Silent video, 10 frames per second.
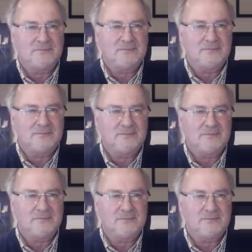
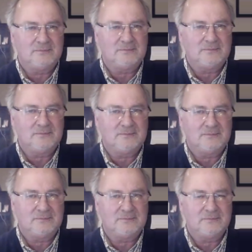
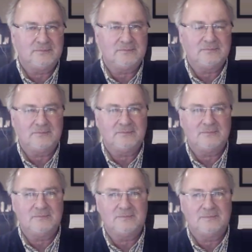
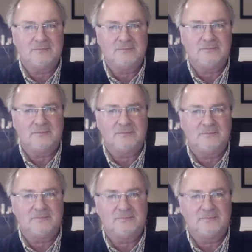
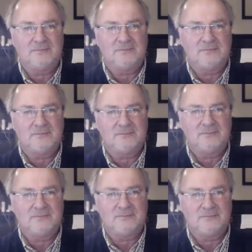
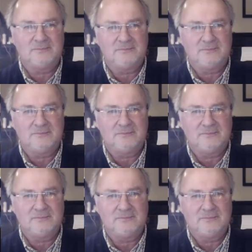
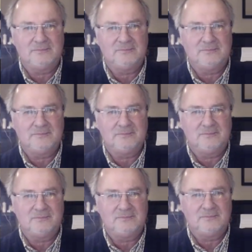
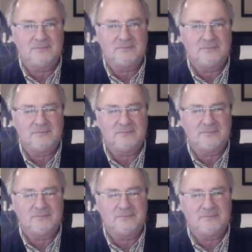
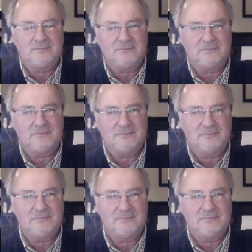(silent)